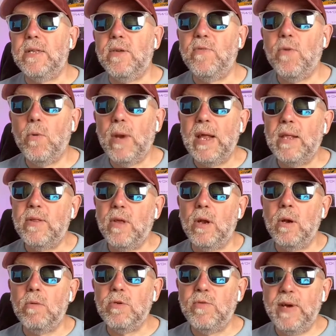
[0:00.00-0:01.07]
the full-length
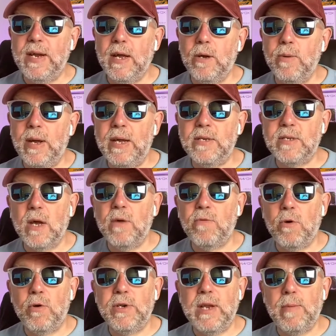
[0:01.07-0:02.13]
launch video is over
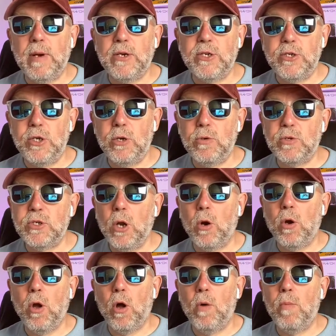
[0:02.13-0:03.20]
on demolition news dot
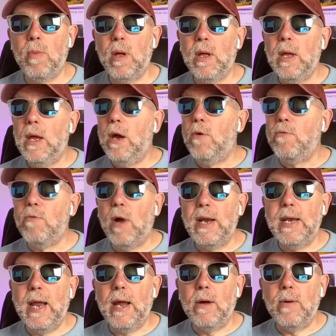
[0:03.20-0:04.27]
com right
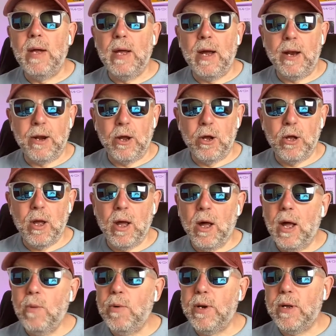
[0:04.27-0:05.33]
now, uh, and I, I
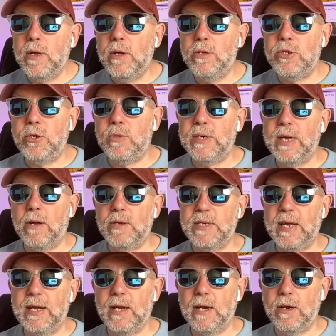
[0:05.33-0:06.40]
would urge you to go and
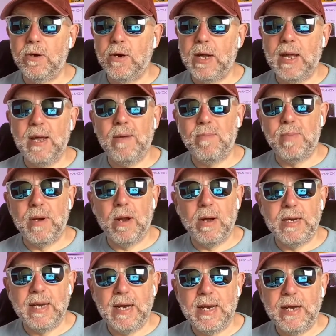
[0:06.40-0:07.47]
take a look, uh, but
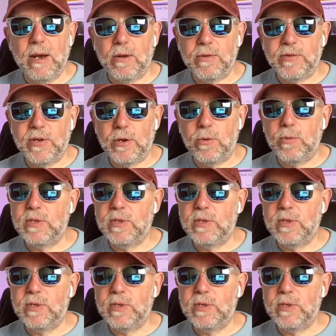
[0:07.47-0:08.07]
ideally not until